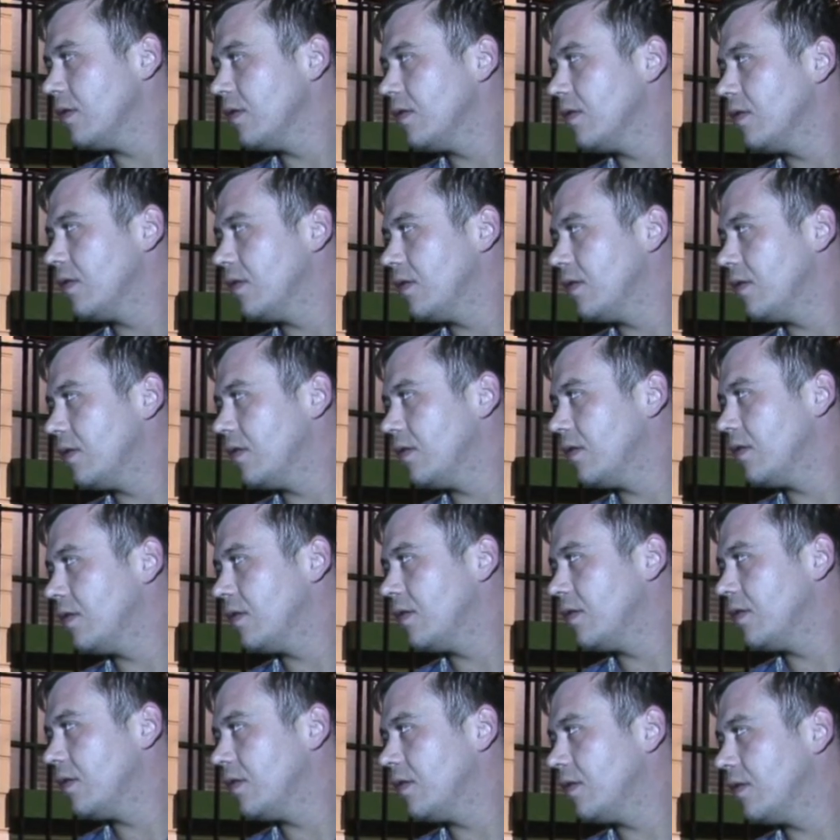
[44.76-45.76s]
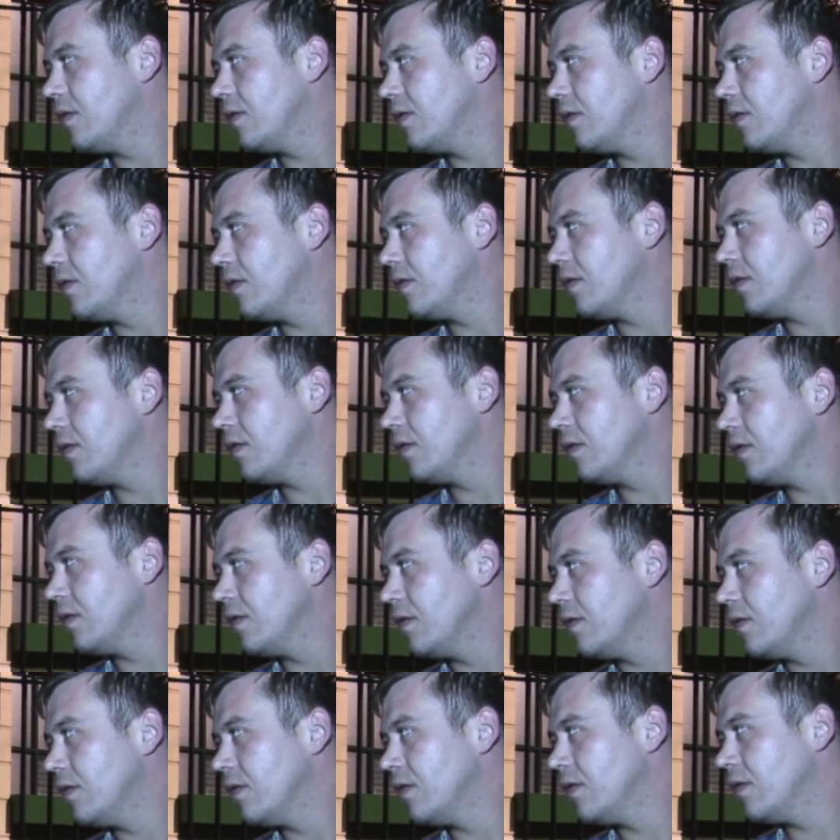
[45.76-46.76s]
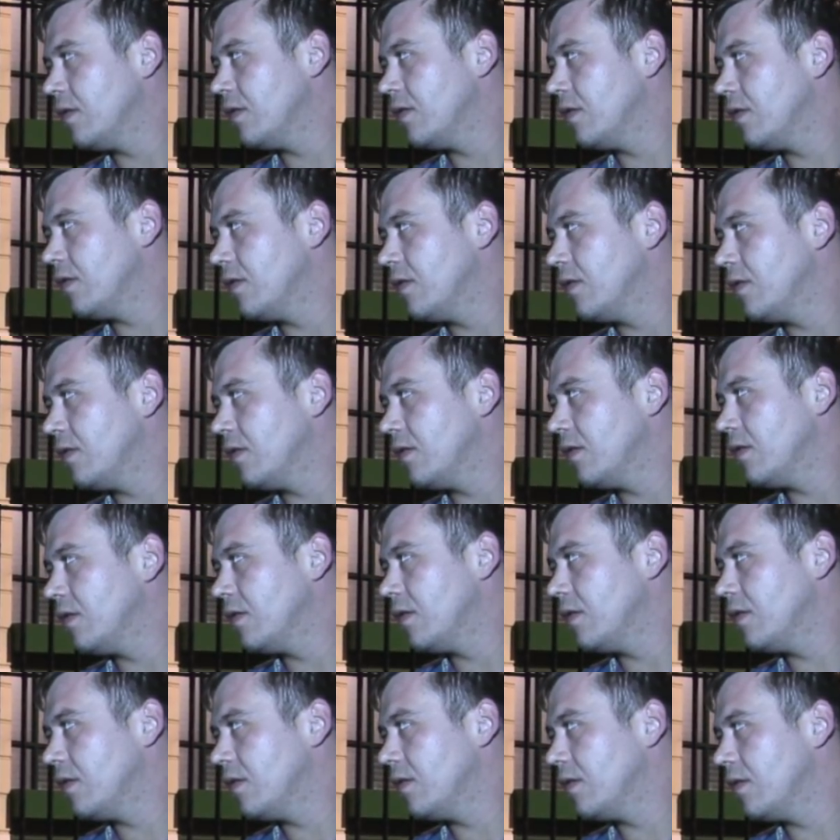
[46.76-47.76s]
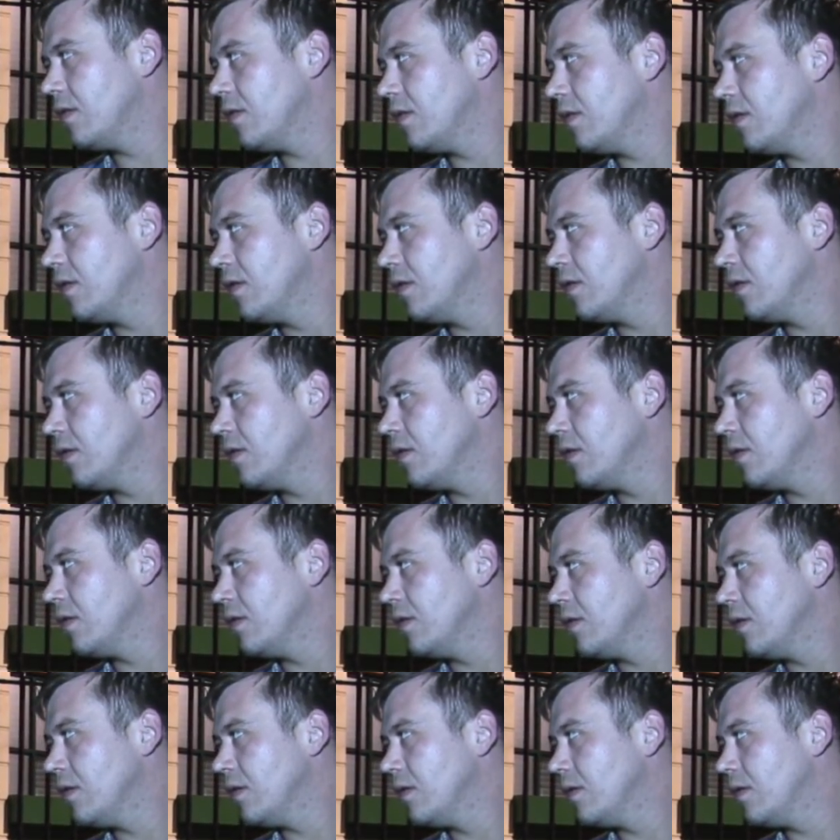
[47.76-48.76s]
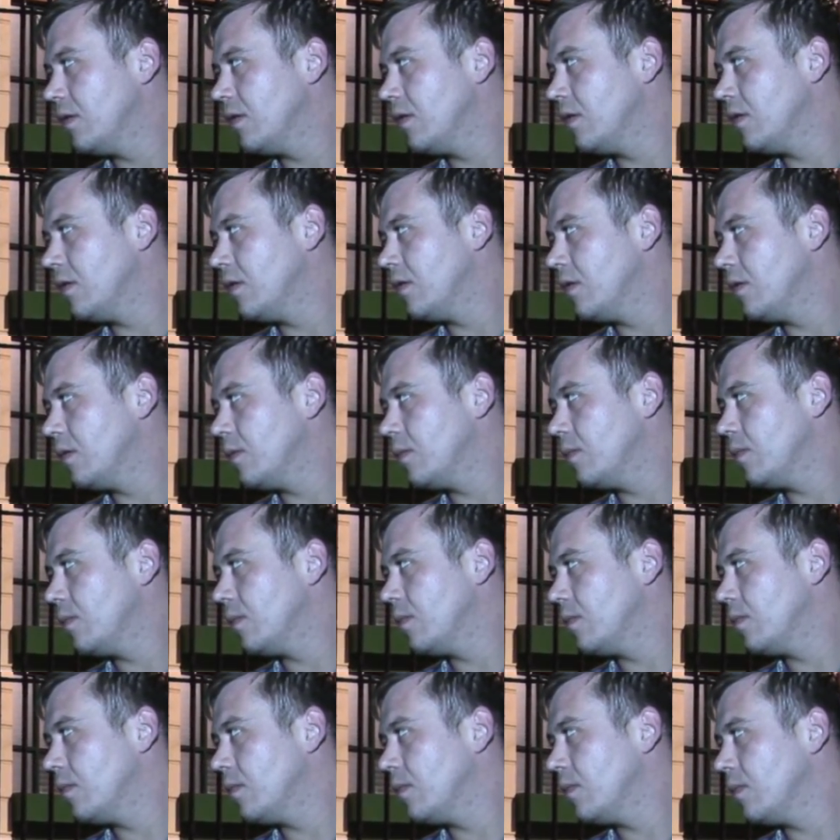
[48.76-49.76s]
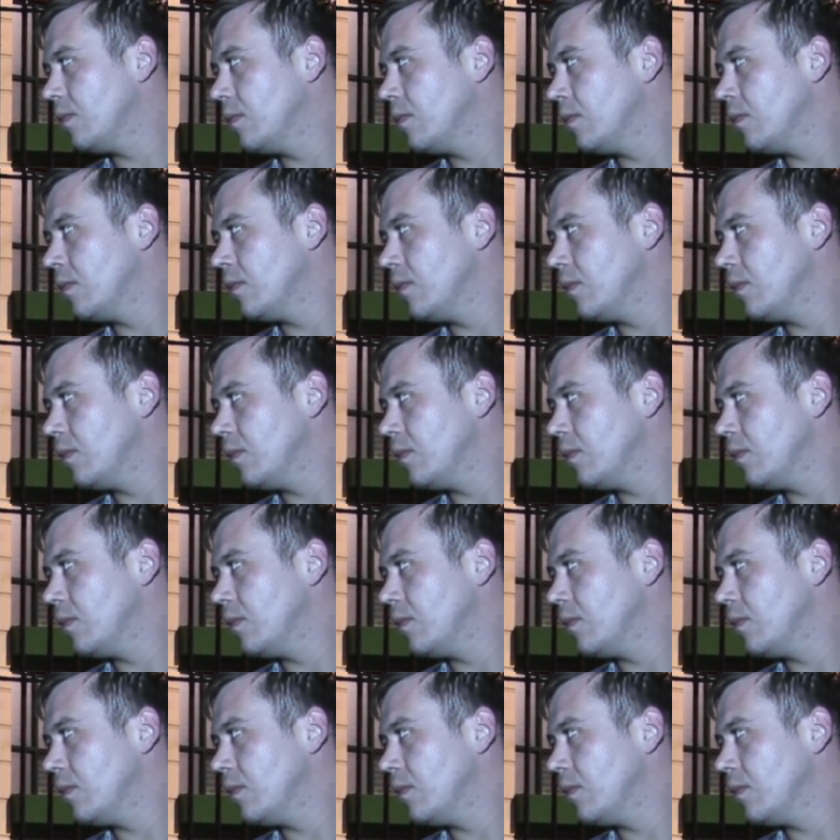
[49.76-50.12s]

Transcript: (not speaking)